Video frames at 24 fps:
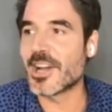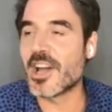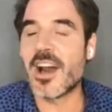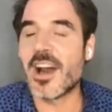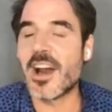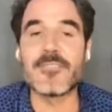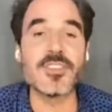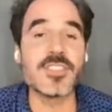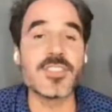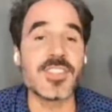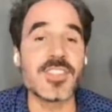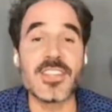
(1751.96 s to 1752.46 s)
a
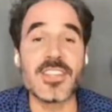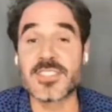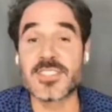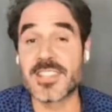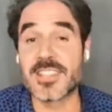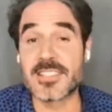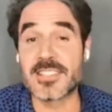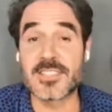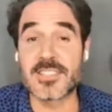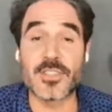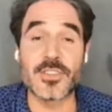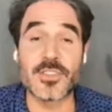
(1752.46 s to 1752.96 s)
conversation,
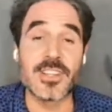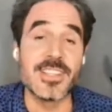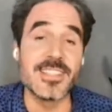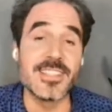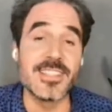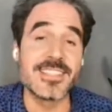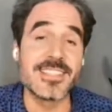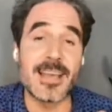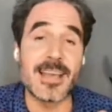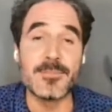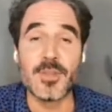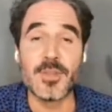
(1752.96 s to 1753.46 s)
since there
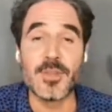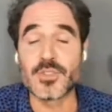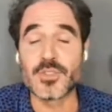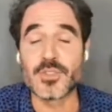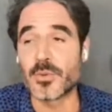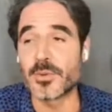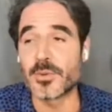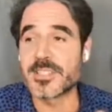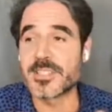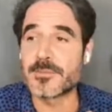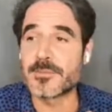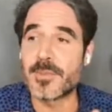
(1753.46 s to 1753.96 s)
is that
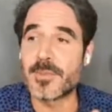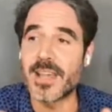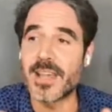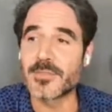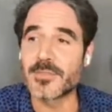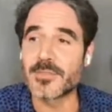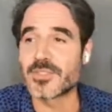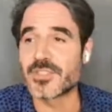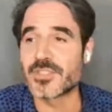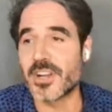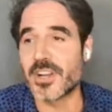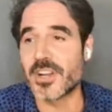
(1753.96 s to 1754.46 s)
mutual
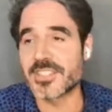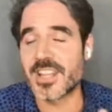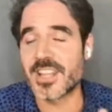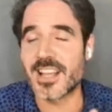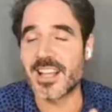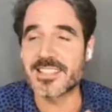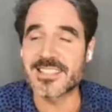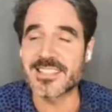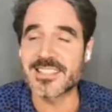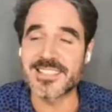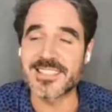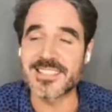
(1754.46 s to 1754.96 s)
respect with Charles
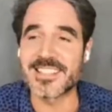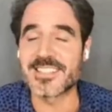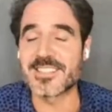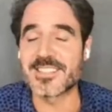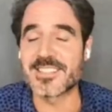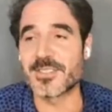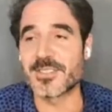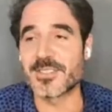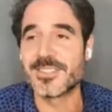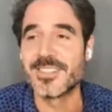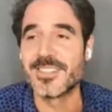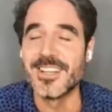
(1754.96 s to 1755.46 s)
Hoskinson? Is
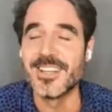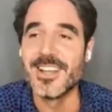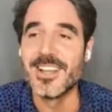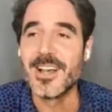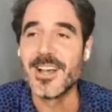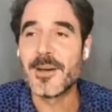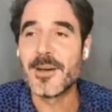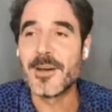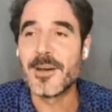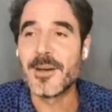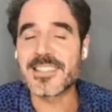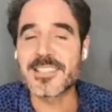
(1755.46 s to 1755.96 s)
there
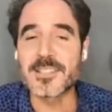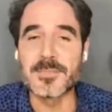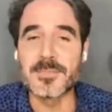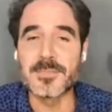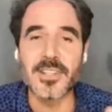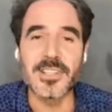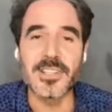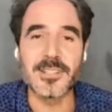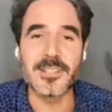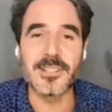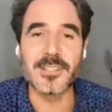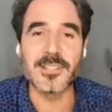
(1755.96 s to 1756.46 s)

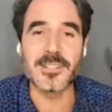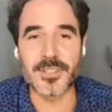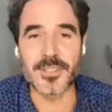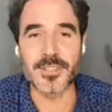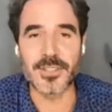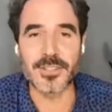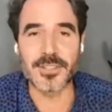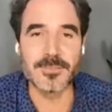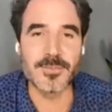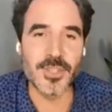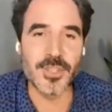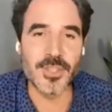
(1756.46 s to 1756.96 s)
possibility
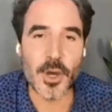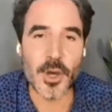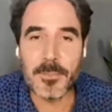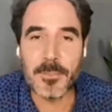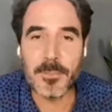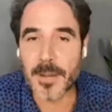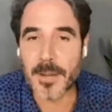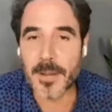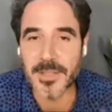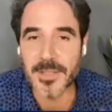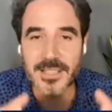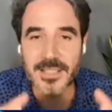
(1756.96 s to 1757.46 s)
for,
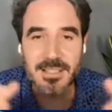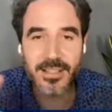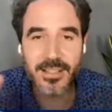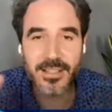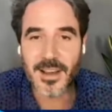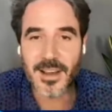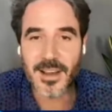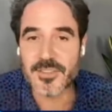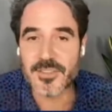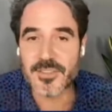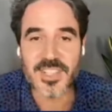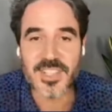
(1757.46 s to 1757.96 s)
public
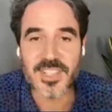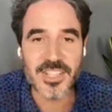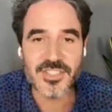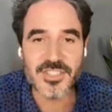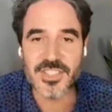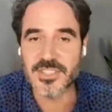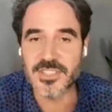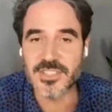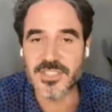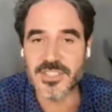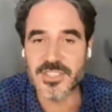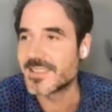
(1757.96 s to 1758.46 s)

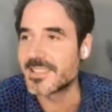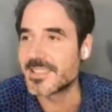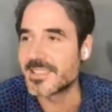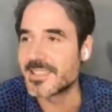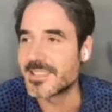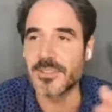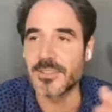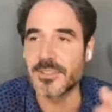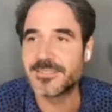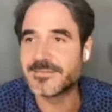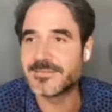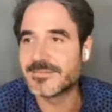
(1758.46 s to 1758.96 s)
conversations with
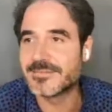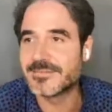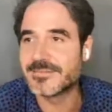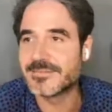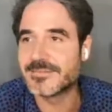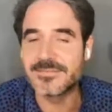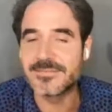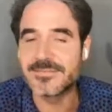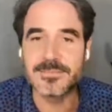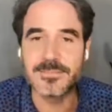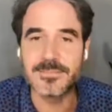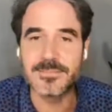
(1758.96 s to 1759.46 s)
different
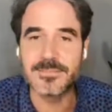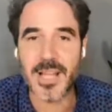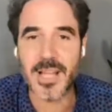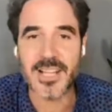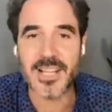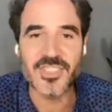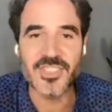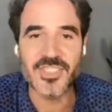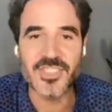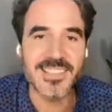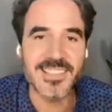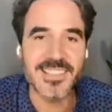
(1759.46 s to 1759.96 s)

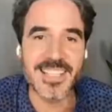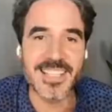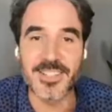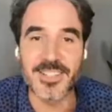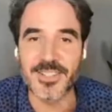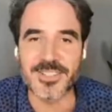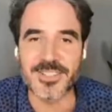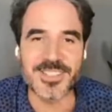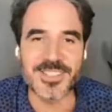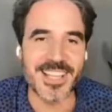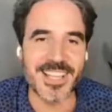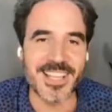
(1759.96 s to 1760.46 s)
blockchain
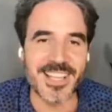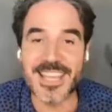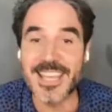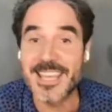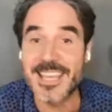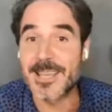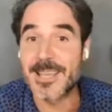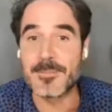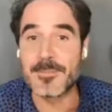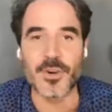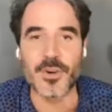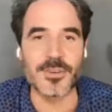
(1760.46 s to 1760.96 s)
leaders like
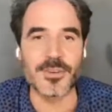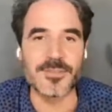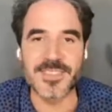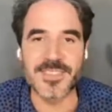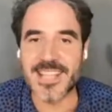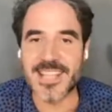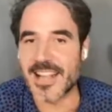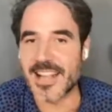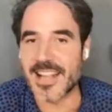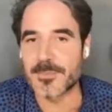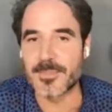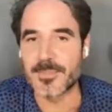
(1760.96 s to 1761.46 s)
him or
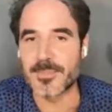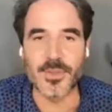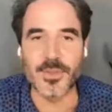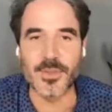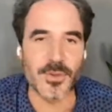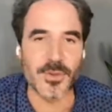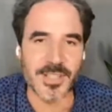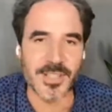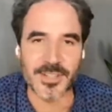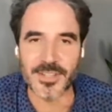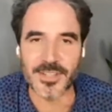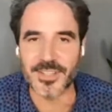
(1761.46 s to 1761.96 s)
Vitalik
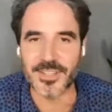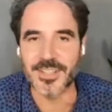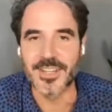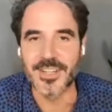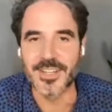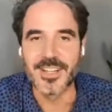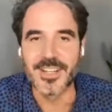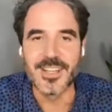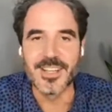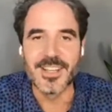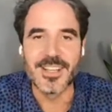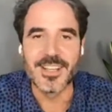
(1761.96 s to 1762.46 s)
Buterin, or,
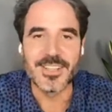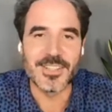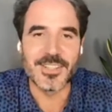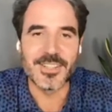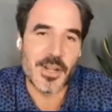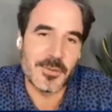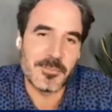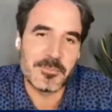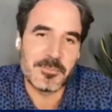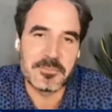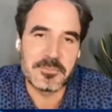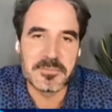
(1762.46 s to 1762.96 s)

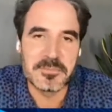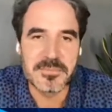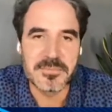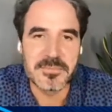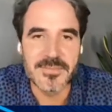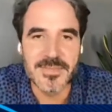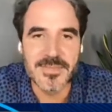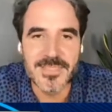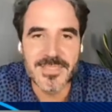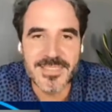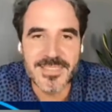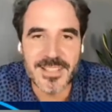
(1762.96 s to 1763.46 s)

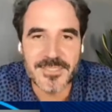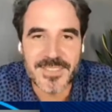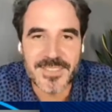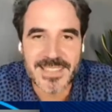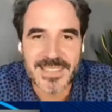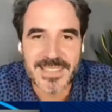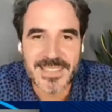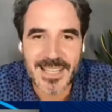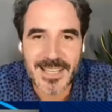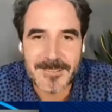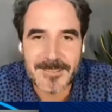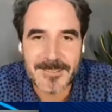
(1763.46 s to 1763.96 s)
stuff like
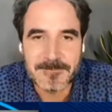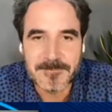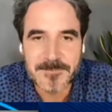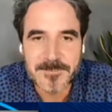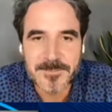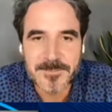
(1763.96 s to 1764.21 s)
that?